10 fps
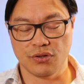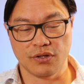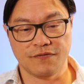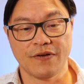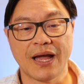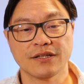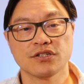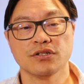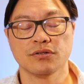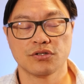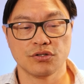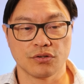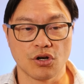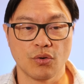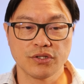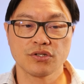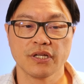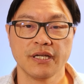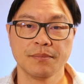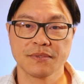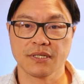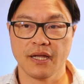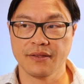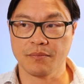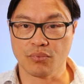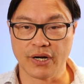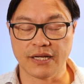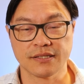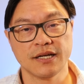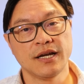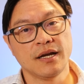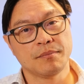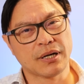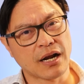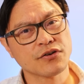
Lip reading: the fat to go into the hips and the breasts, but